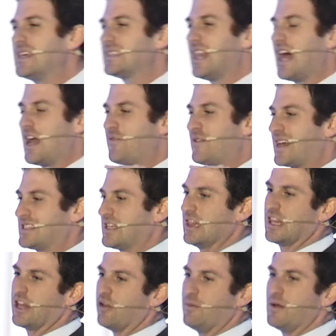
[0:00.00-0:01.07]
life gets a
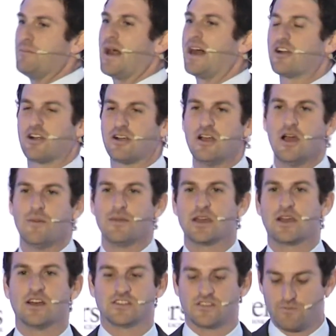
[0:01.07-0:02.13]
little bit better
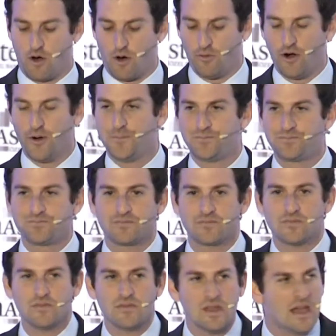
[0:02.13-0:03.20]
because of mobile.
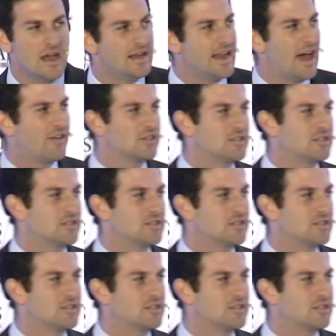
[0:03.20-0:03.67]
Now, there's a